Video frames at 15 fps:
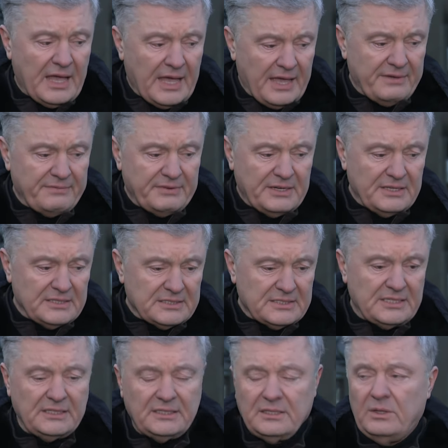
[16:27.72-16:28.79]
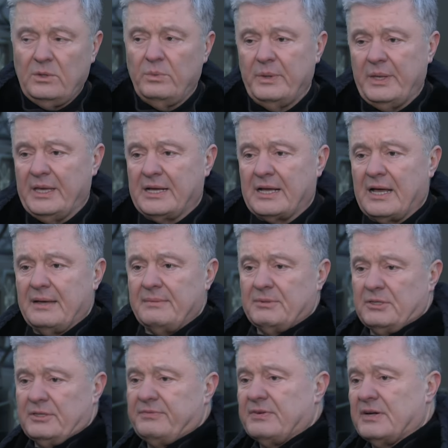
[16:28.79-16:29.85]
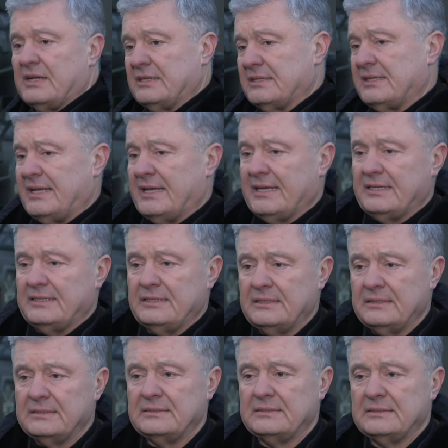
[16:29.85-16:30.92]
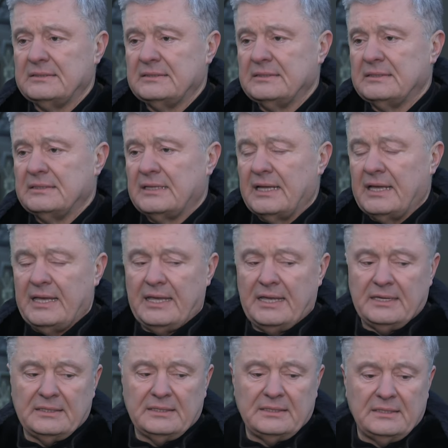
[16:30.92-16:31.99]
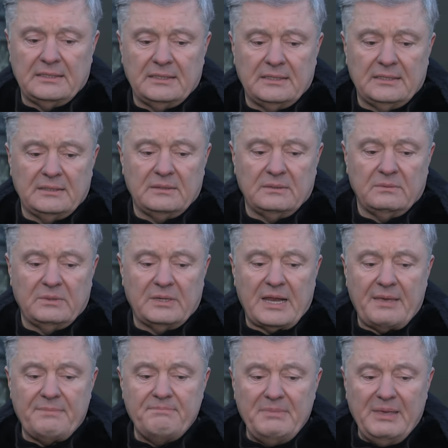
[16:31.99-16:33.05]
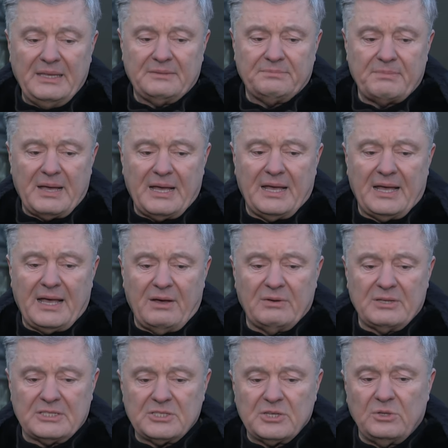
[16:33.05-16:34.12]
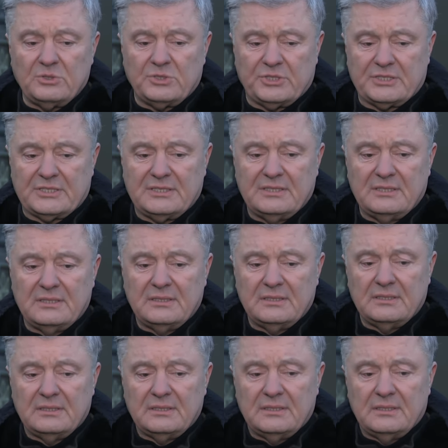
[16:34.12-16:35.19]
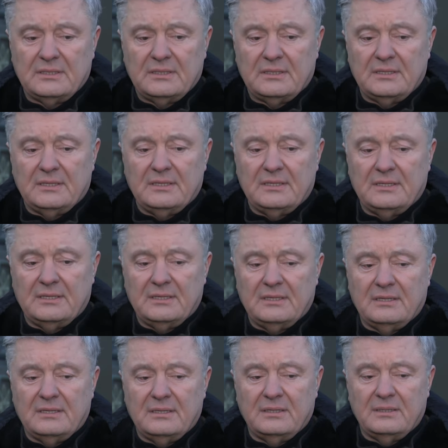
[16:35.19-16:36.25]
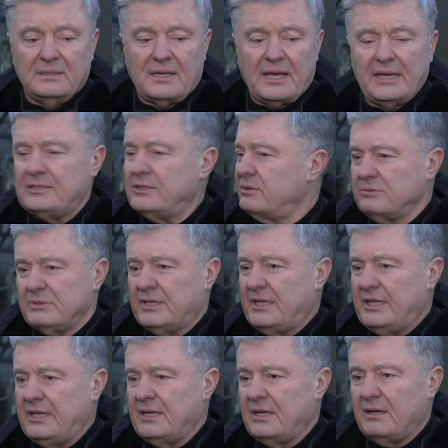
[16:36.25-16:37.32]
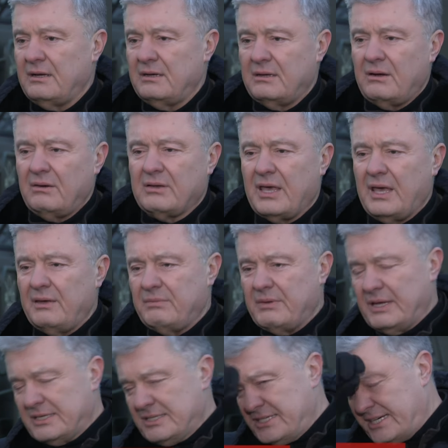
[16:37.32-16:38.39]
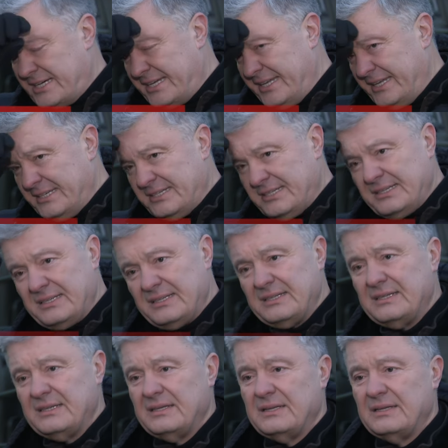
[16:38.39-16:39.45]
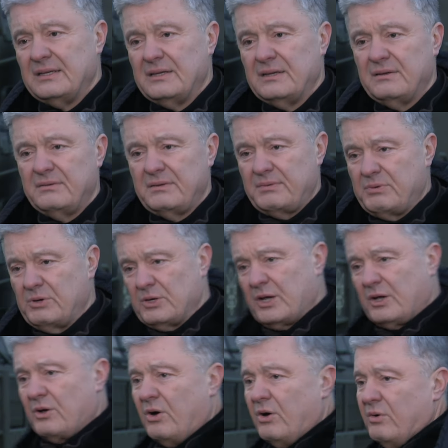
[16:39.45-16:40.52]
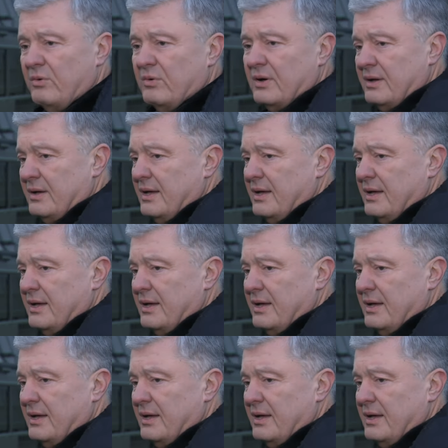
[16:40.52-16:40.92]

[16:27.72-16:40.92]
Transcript: Every single week I'm on the front line, and when I meet our soldiers, I don't hear, okay, we are tired, we want to go